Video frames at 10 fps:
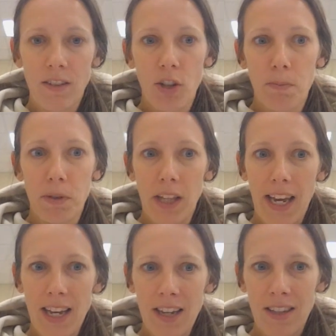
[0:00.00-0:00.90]
your
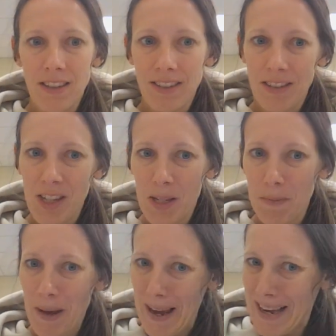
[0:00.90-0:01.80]
blank
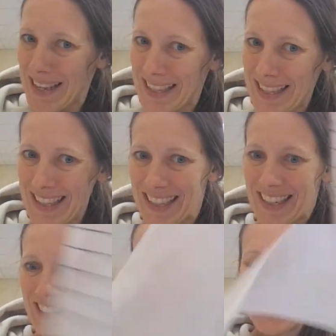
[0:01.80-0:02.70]
space,
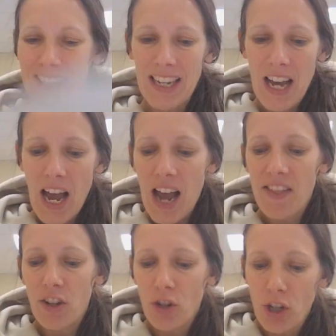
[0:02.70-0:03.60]

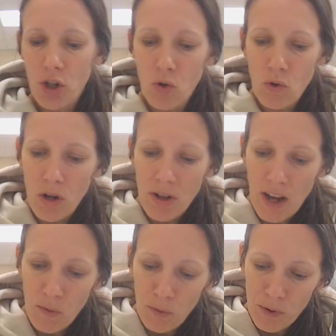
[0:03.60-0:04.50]
and then you're going to draw
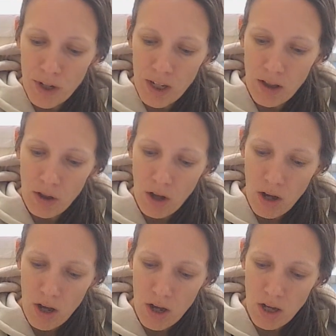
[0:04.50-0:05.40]
that really
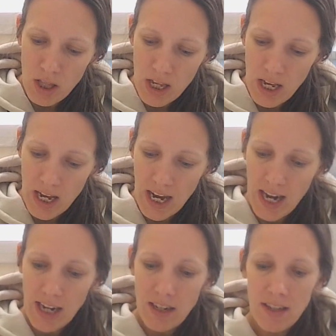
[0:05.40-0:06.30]
long
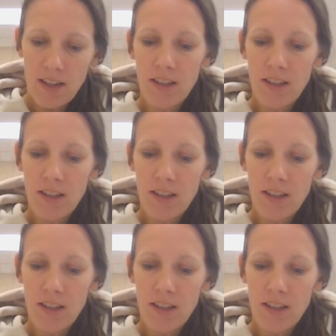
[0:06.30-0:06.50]
line